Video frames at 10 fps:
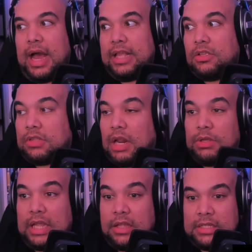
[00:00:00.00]
I still thought
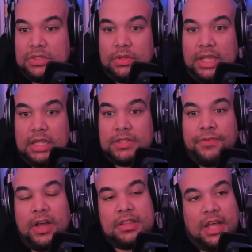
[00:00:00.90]
was, I still think it's
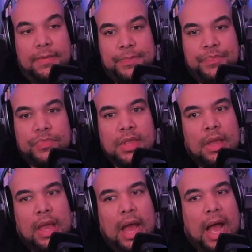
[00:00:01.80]
fucked up.
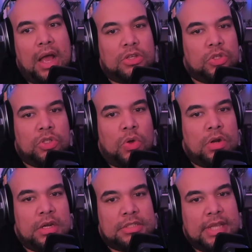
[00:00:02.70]
I also
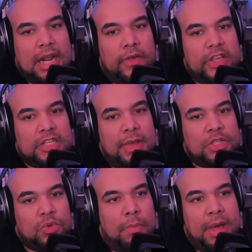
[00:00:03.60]
don't understand how this
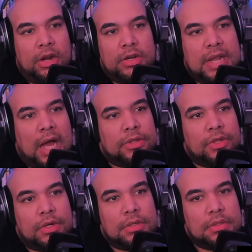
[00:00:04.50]
makes you a better
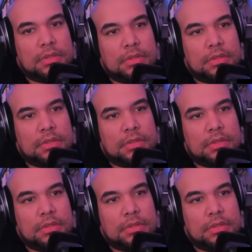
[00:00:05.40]
doctor.